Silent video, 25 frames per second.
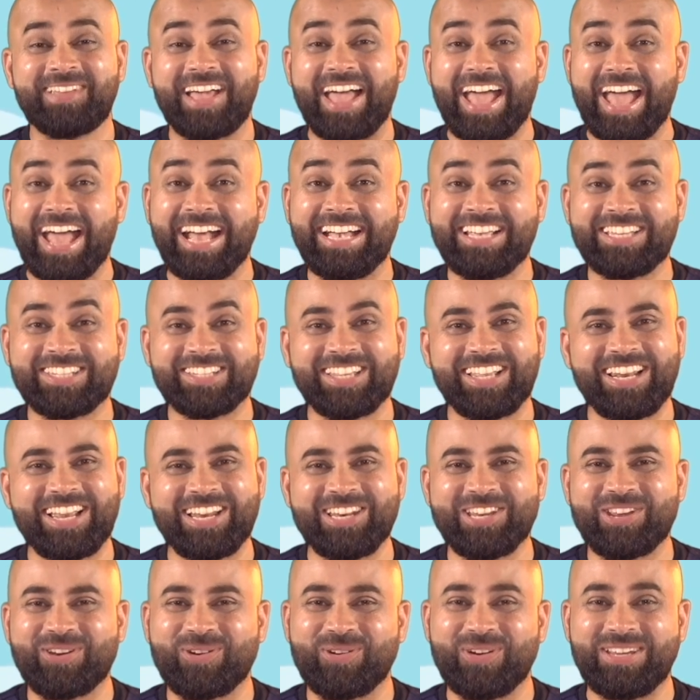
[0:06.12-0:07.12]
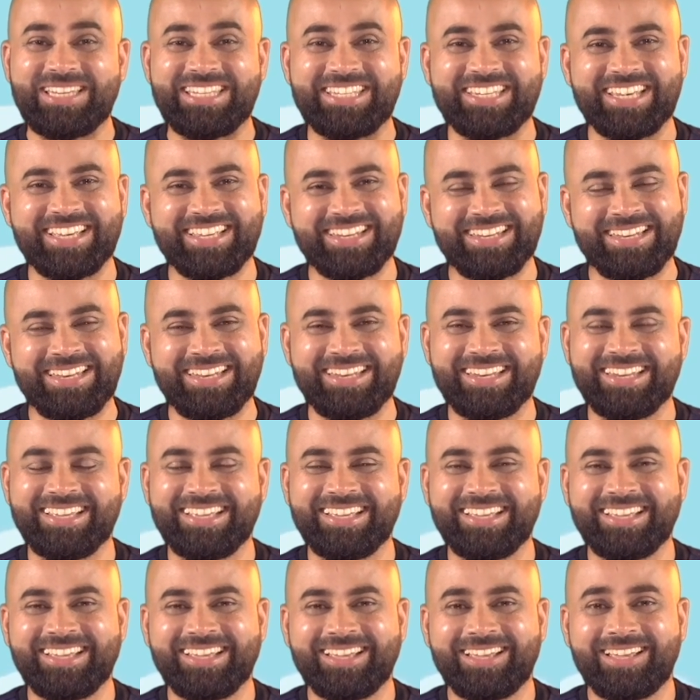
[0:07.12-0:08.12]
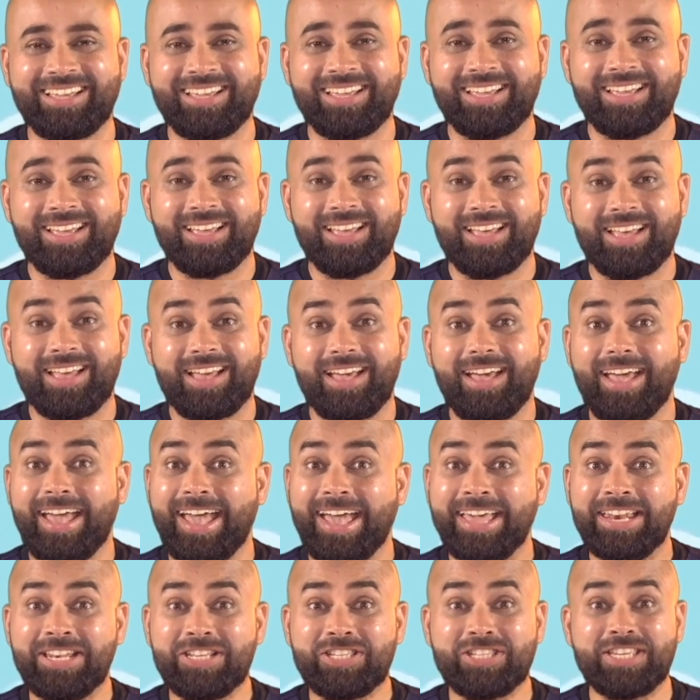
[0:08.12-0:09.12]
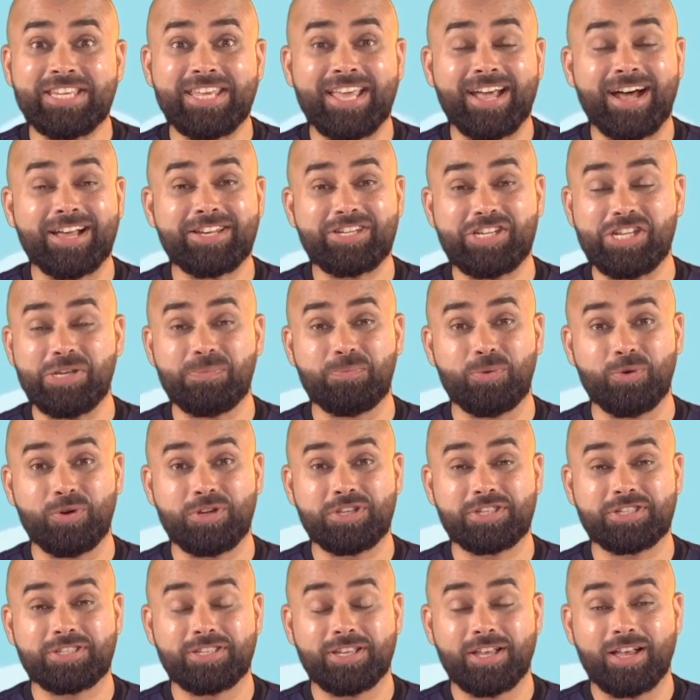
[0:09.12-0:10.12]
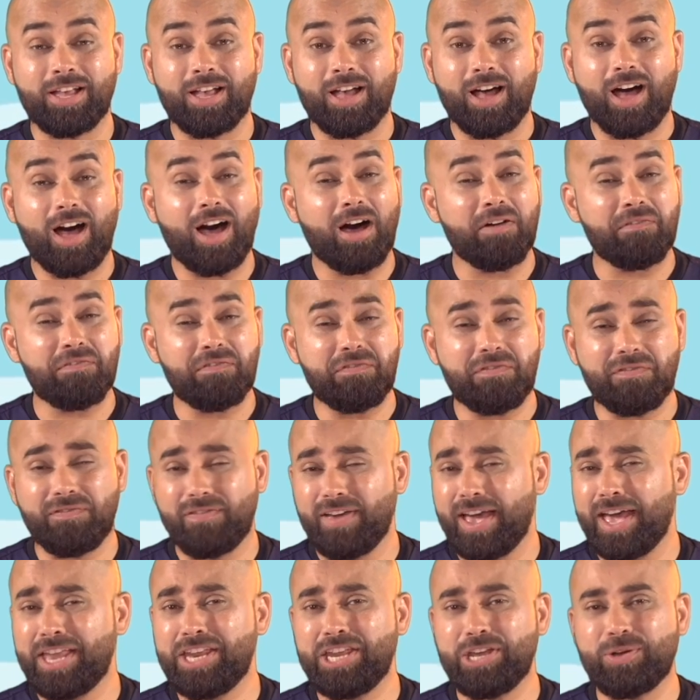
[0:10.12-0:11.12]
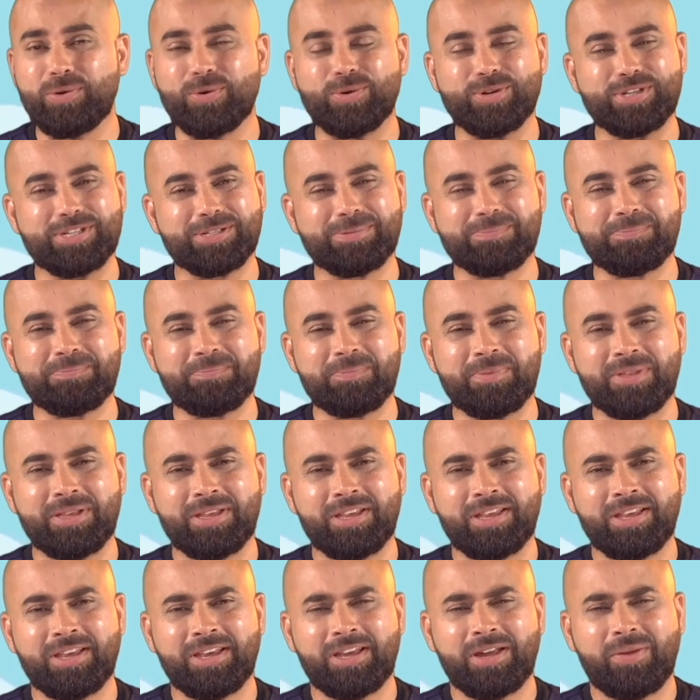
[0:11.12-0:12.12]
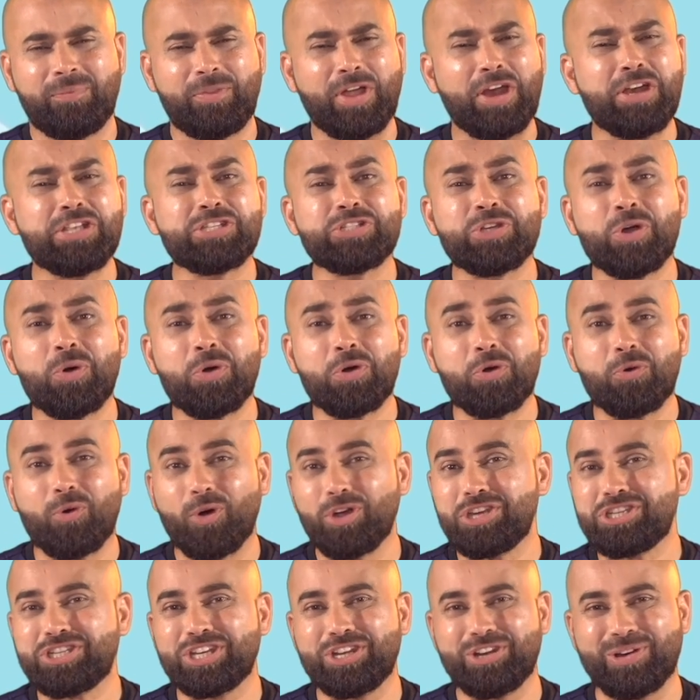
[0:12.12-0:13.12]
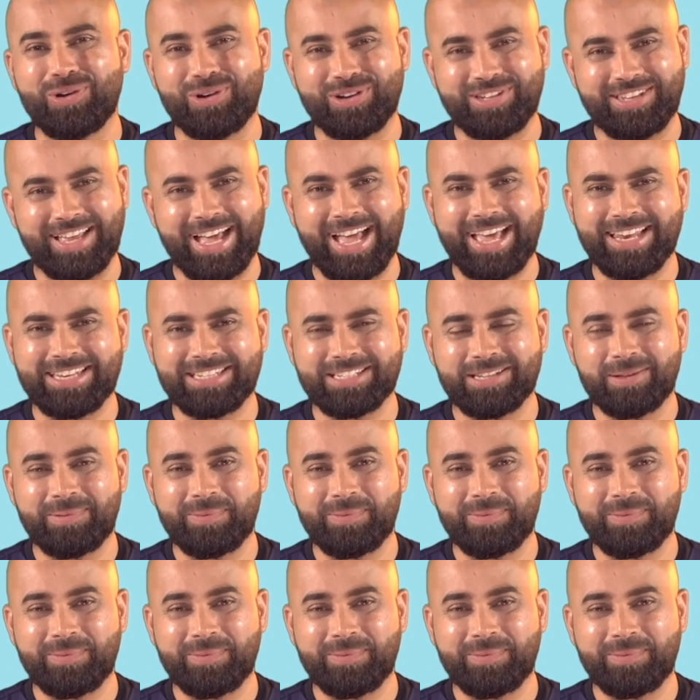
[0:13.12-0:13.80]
Excellent question. NCERT books are very good. There is no question on that.